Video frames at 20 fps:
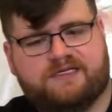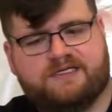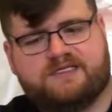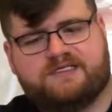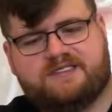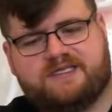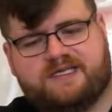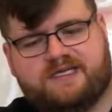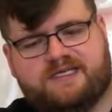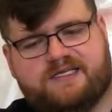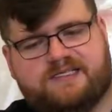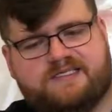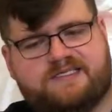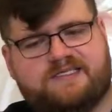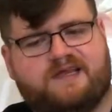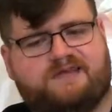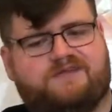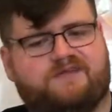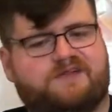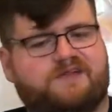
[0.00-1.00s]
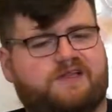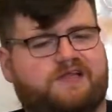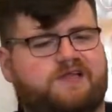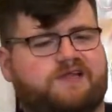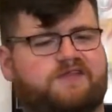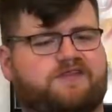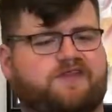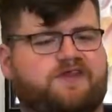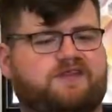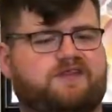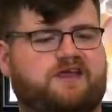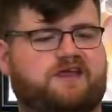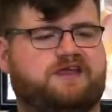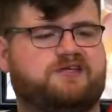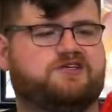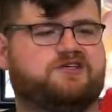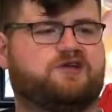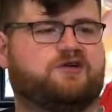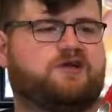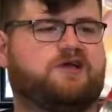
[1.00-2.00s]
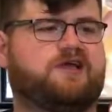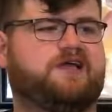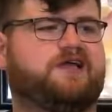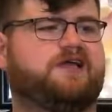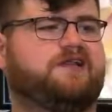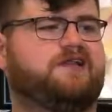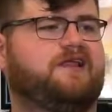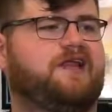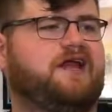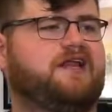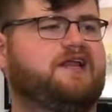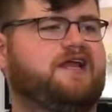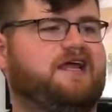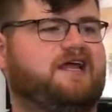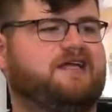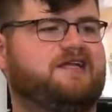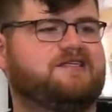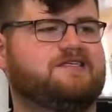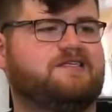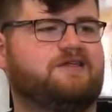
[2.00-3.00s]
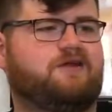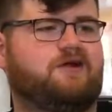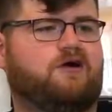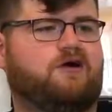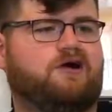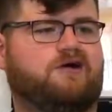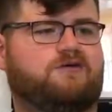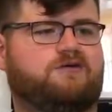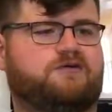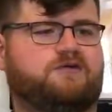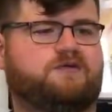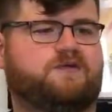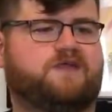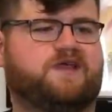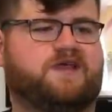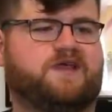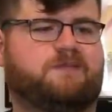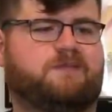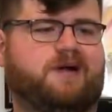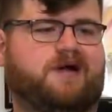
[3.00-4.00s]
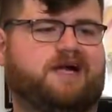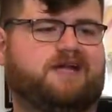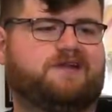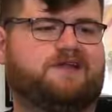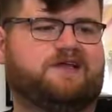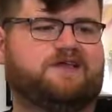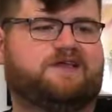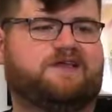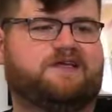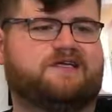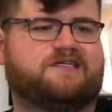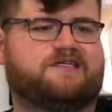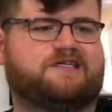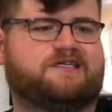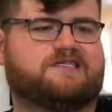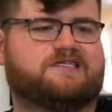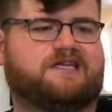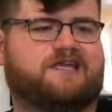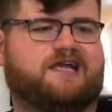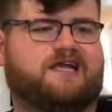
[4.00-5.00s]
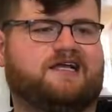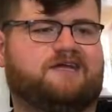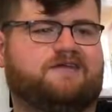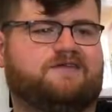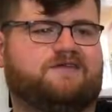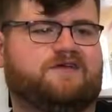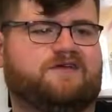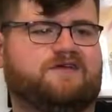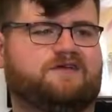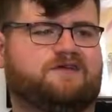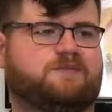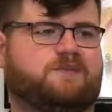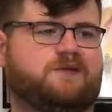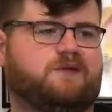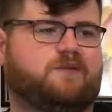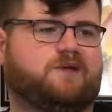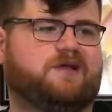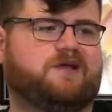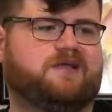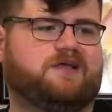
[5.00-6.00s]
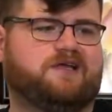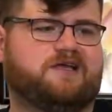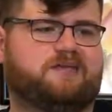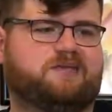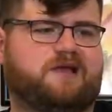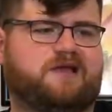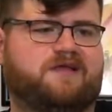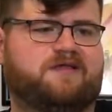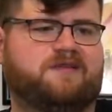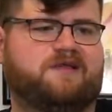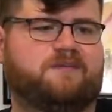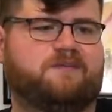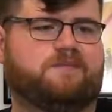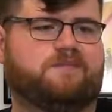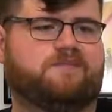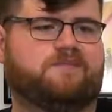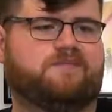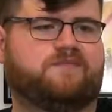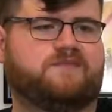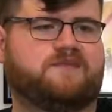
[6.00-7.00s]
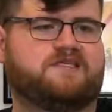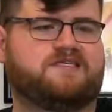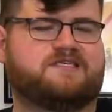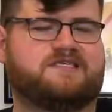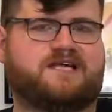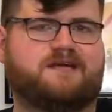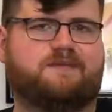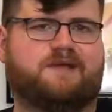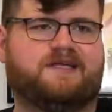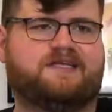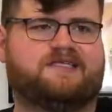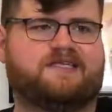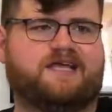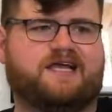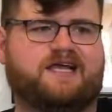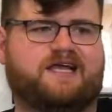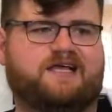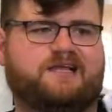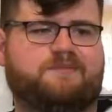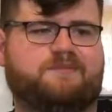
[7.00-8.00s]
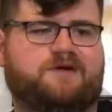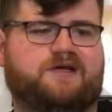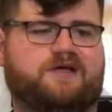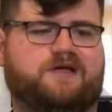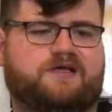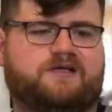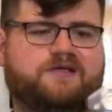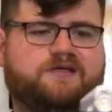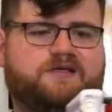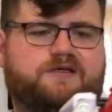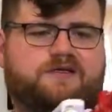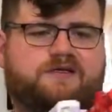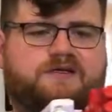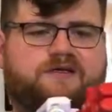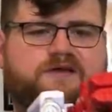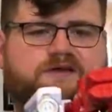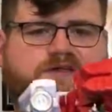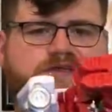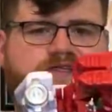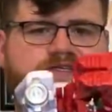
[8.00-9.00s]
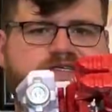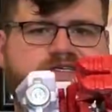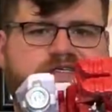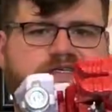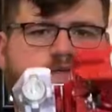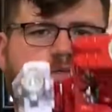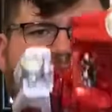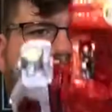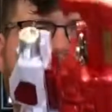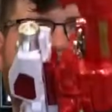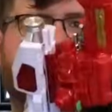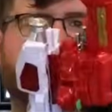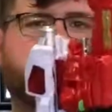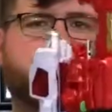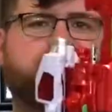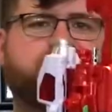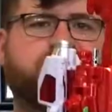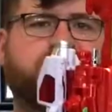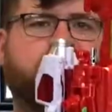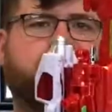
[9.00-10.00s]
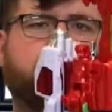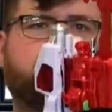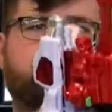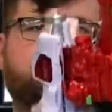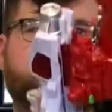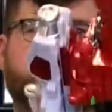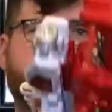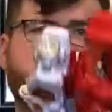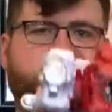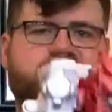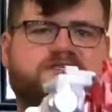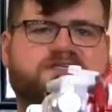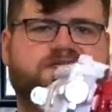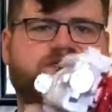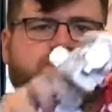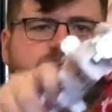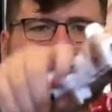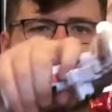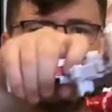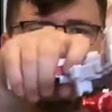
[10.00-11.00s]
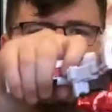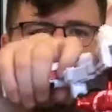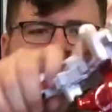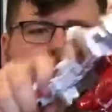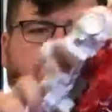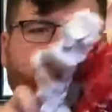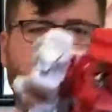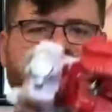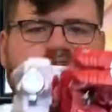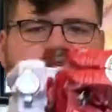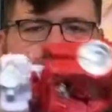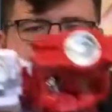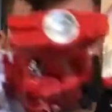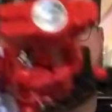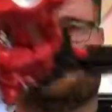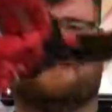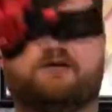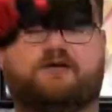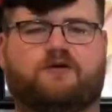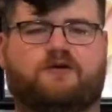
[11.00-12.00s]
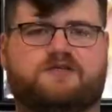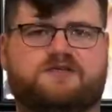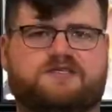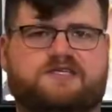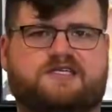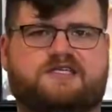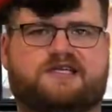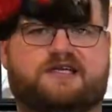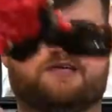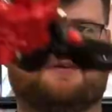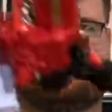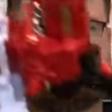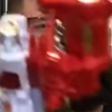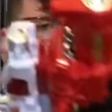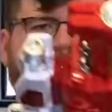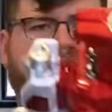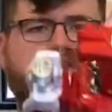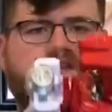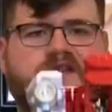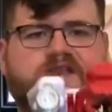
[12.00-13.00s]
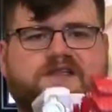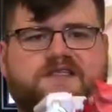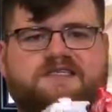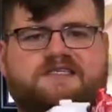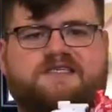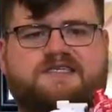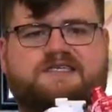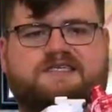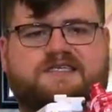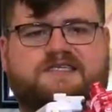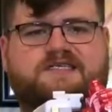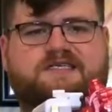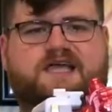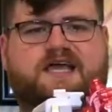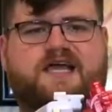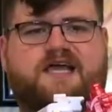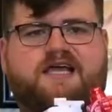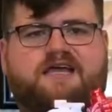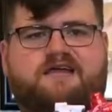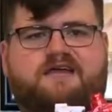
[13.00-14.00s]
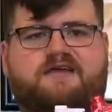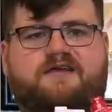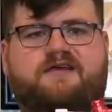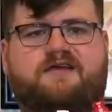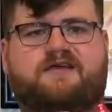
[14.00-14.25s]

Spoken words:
it's definitely a thing they enjoy. And yeah, it is a little awkward when they combine like this, because I kind of thought there'd be a way to like make them side by side, but this is the way he does it in the show, is that he holds this like normal and this is a side.